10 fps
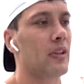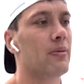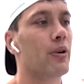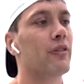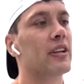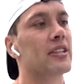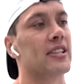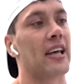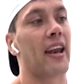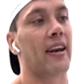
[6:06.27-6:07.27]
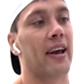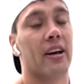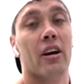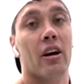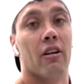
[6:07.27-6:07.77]
Moving into Saturday,
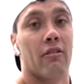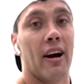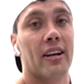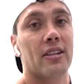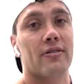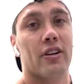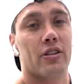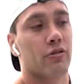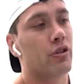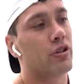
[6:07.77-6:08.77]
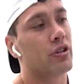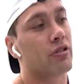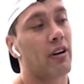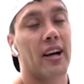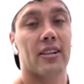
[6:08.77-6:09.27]
Raiders versus Roosters.
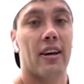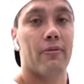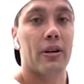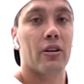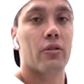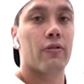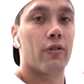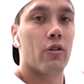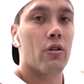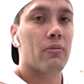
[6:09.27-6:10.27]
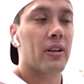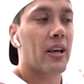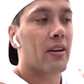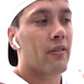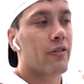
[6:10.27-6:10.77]
Raiders have been in good form,
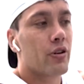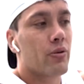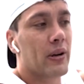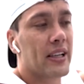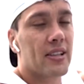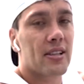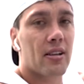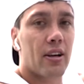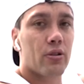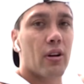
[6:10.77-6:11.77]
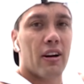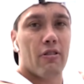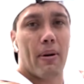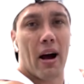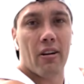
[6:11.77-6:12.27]
getting a few wins. I do like
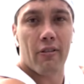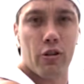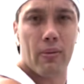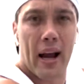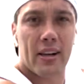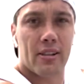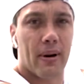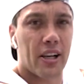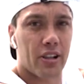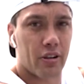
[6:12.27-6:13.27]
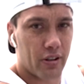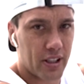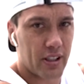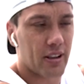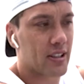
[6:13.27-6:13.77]
Rapana at fullback, Sebastian
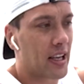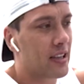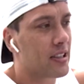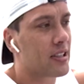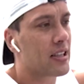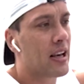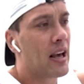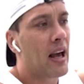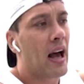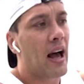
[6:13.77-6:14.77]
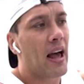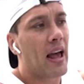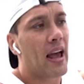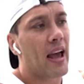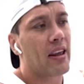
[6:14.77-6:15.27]
Kris in the centres.
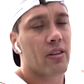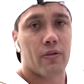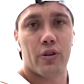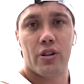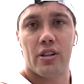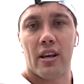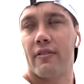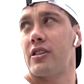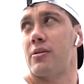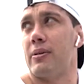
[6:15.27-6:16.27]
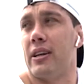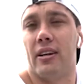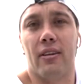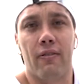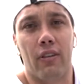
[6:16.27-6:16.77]
And the Roosters have just been
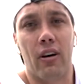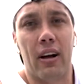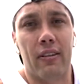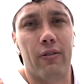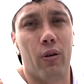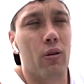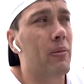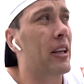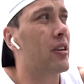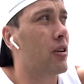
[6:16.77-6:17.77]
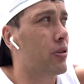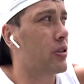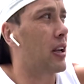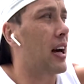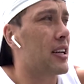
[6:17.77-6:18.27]
in flying form. They did
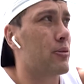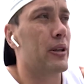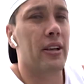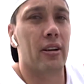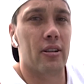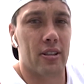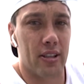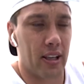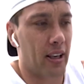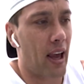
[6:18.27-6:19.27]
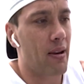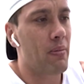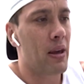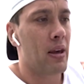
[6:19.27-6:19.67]
lose last week in a sick game.